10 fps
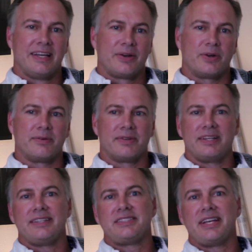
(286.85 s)
or
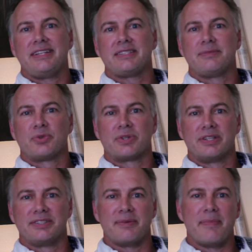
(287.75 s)
changing
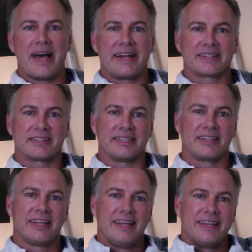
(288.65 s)
more
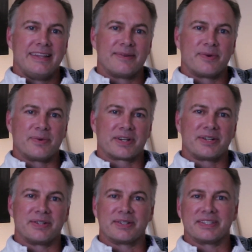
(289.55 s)
dramatically than what we're
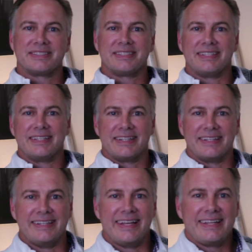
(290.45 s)
currently seeing in
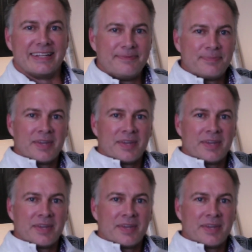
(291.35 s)
the data.